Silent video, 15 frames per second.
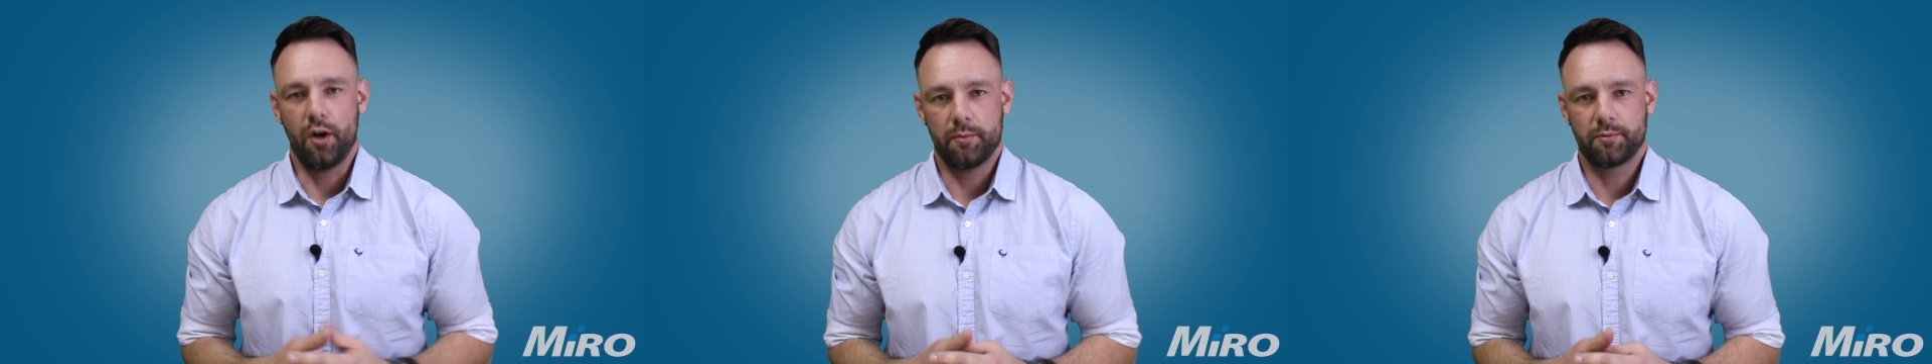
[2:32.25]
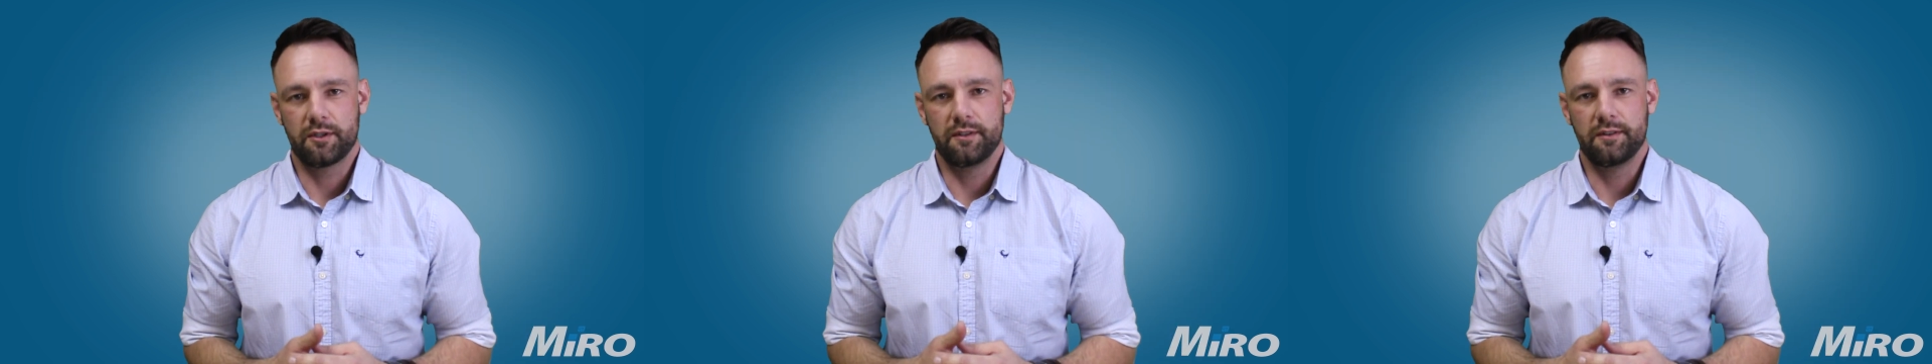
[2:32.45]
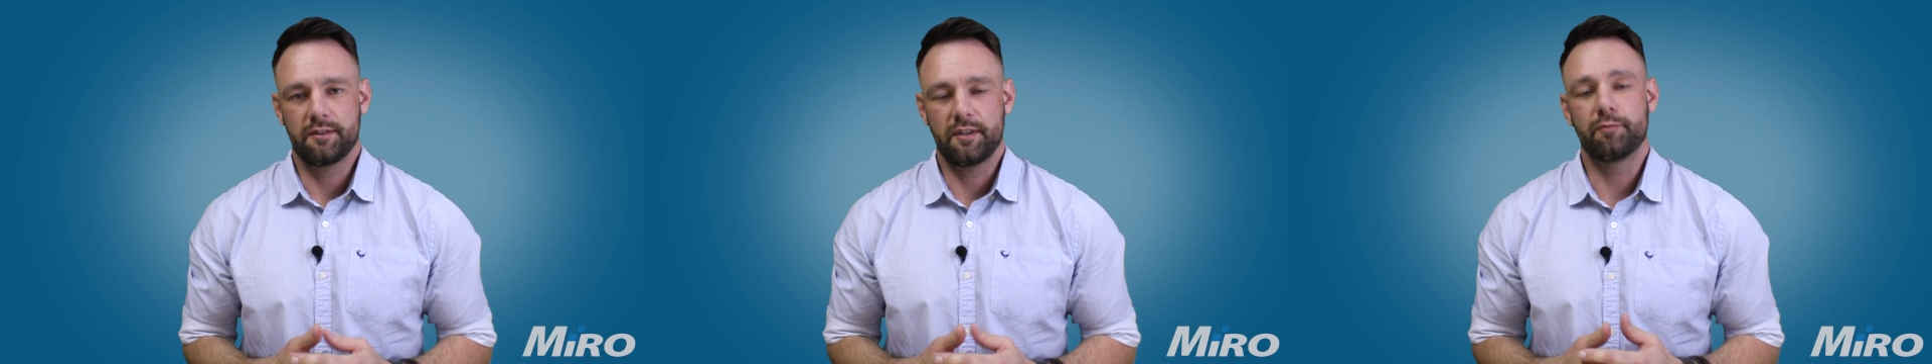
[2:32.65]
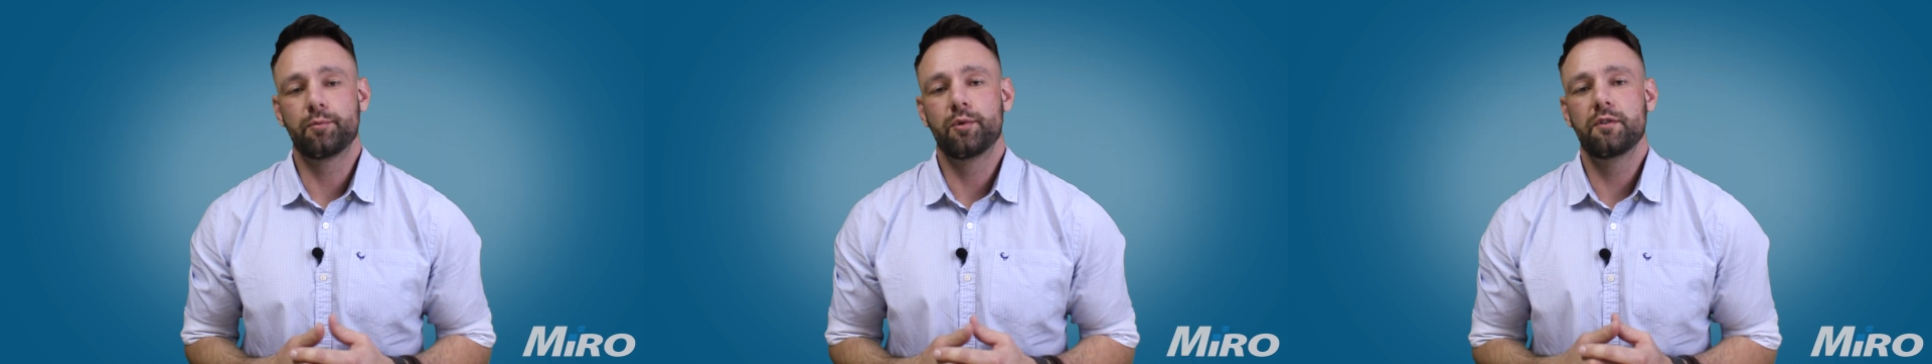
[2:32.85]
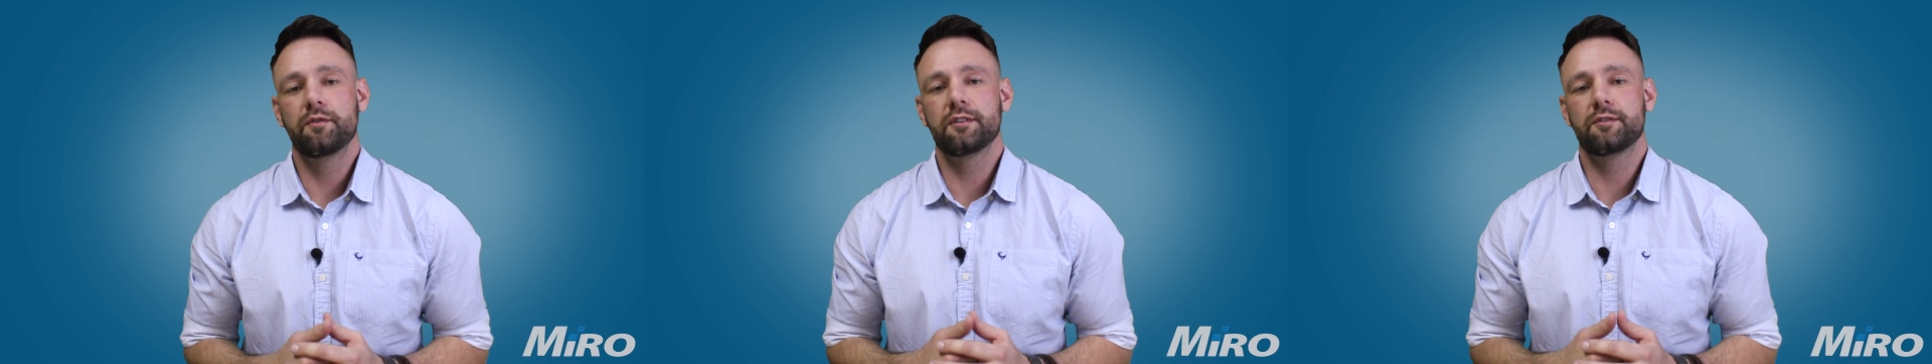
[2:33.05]
options have
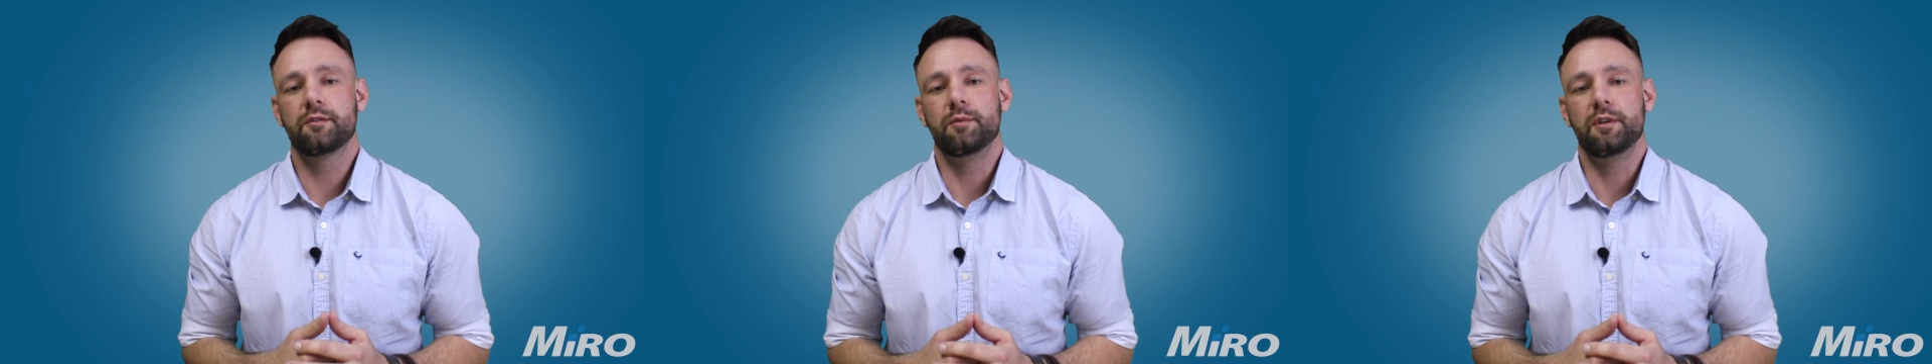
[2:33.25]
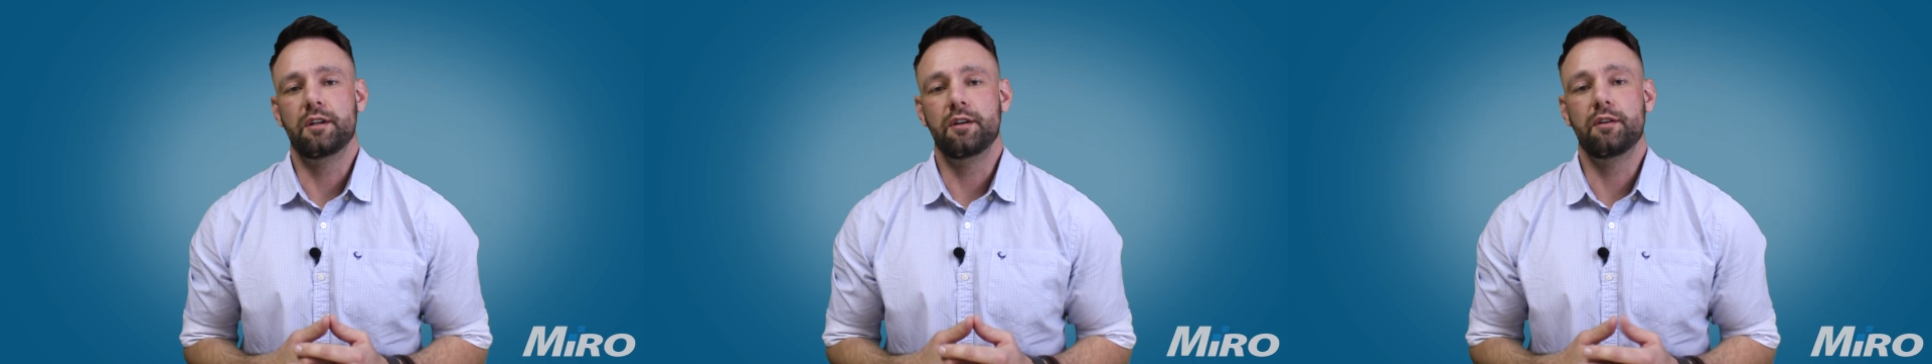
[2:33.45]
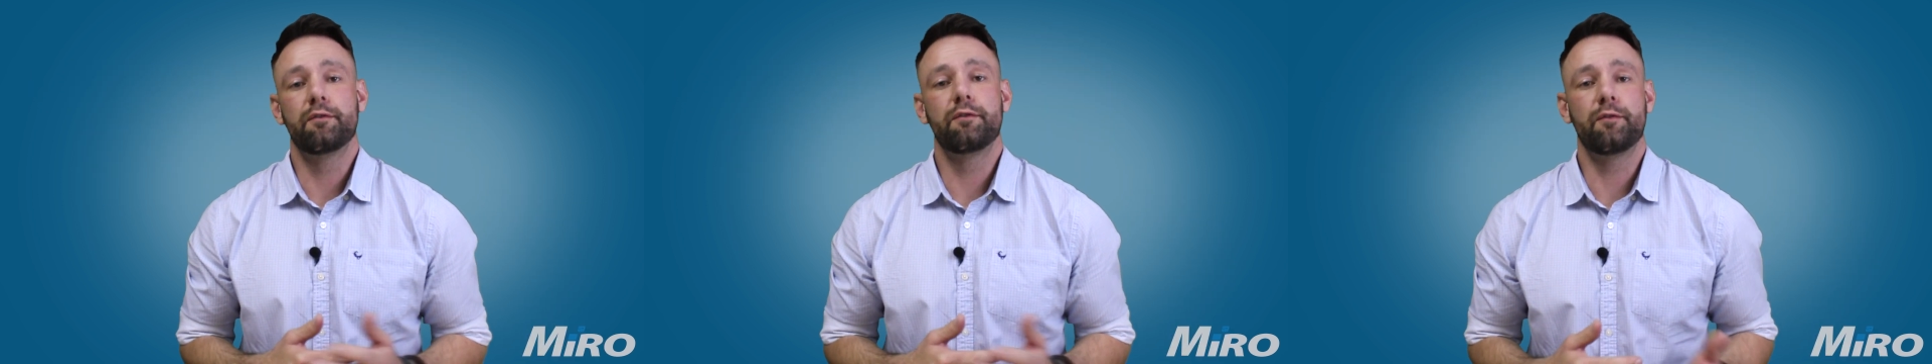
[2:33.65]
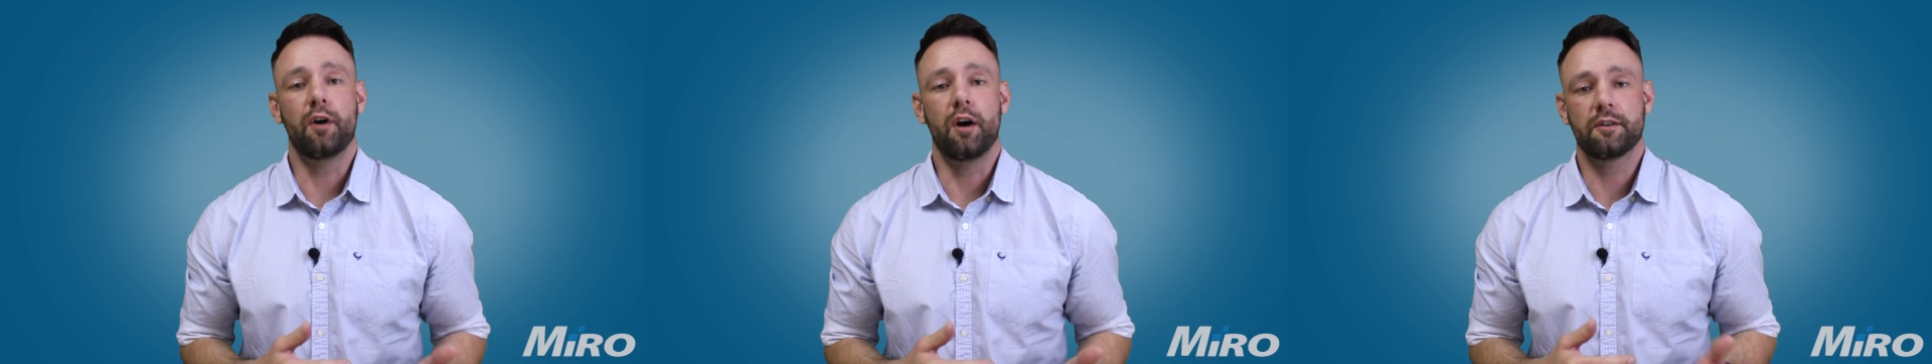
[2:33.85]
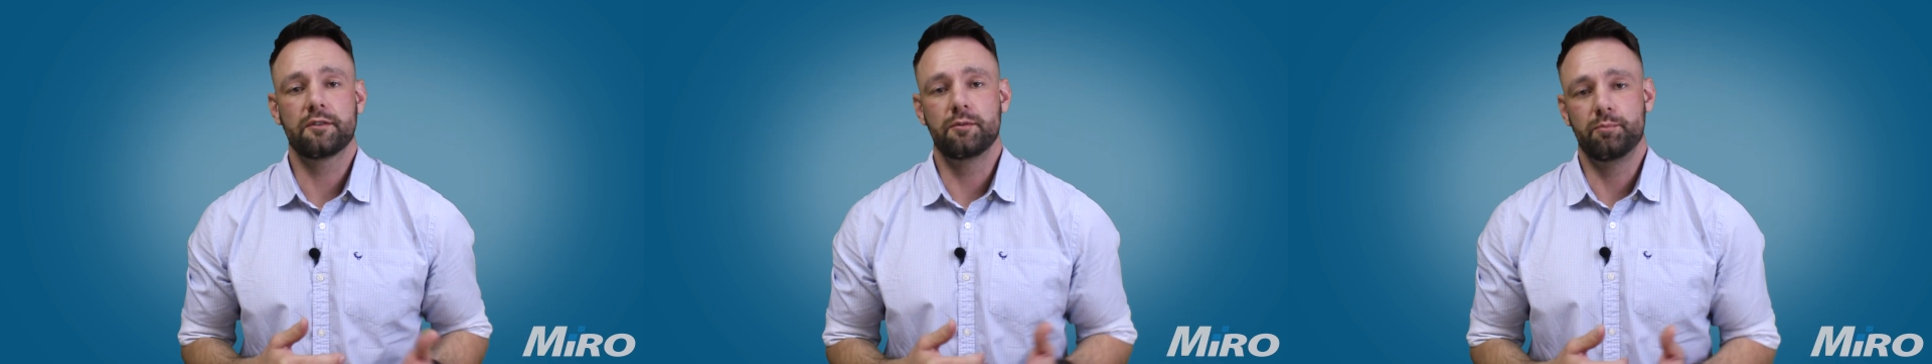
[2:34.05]
proven to be a
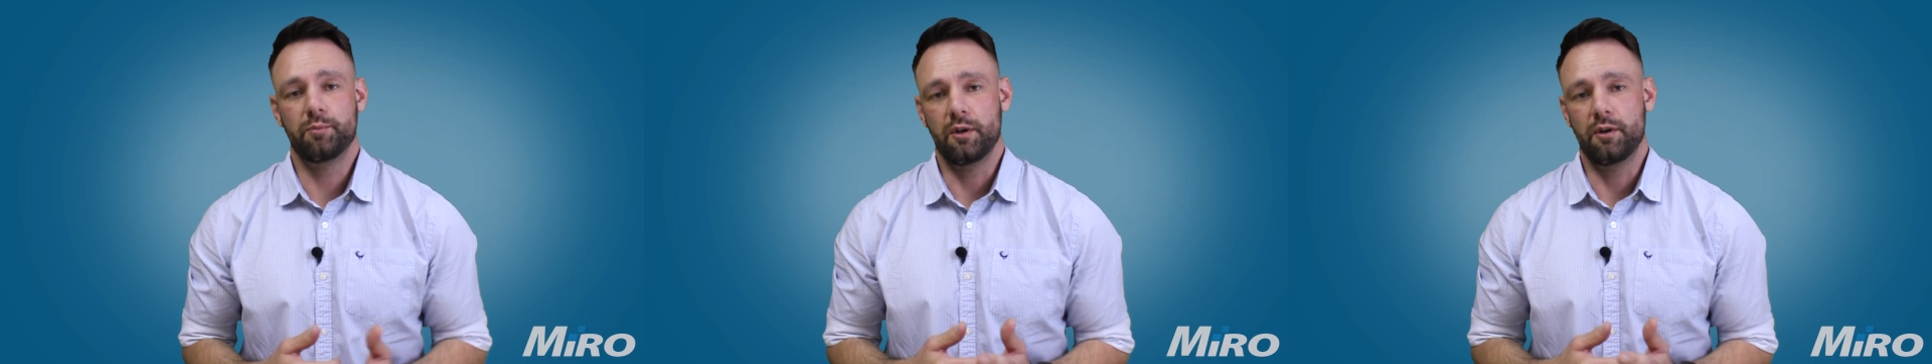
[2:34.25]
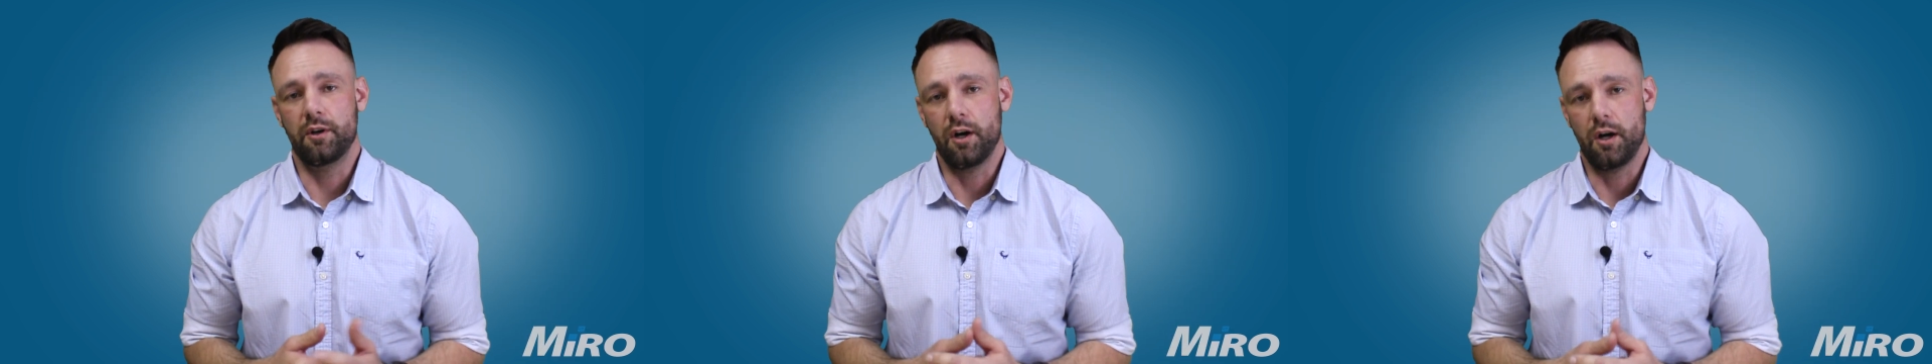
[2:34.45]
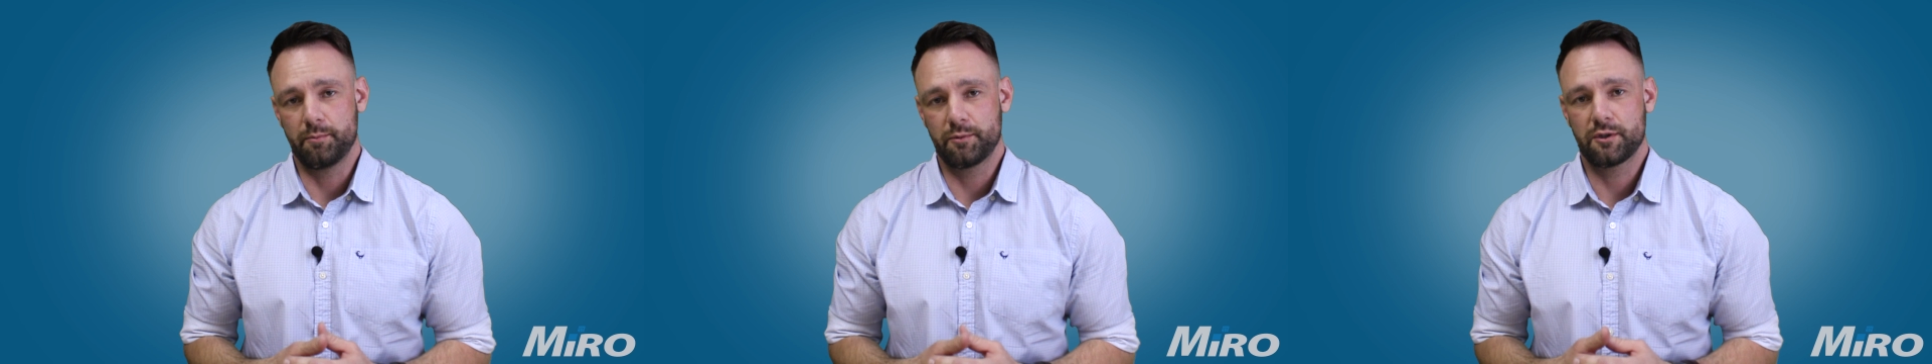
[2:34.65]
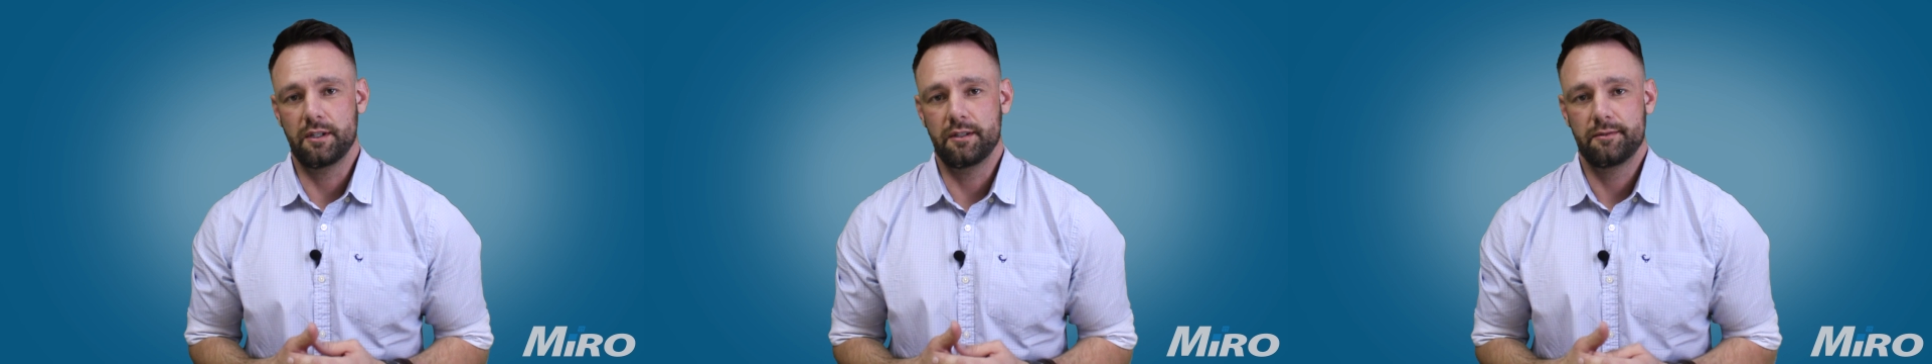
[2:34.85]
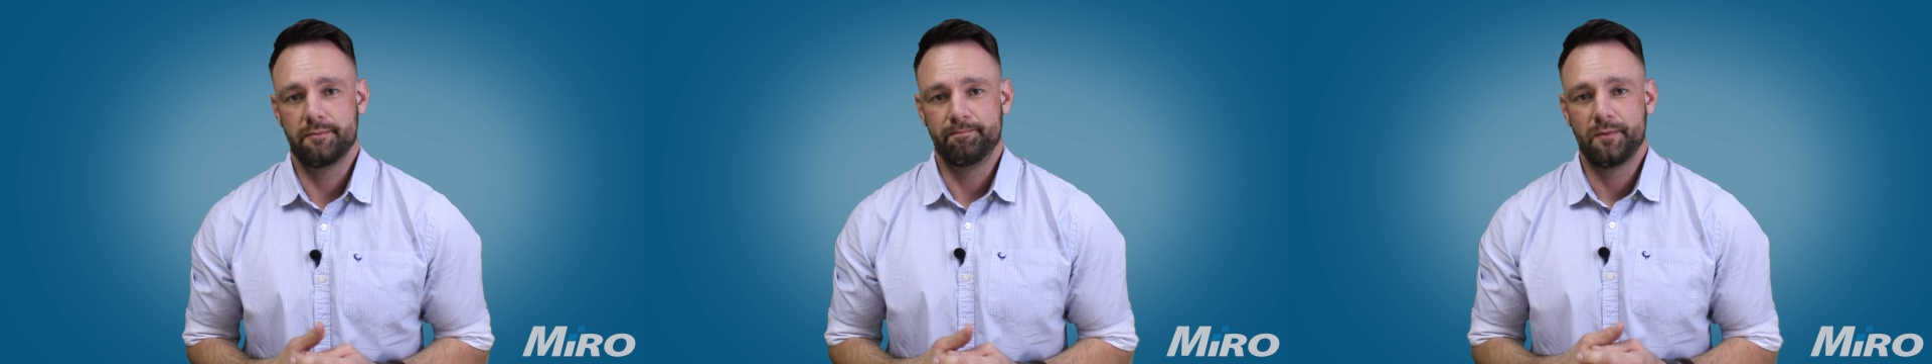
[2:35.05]
far superior option,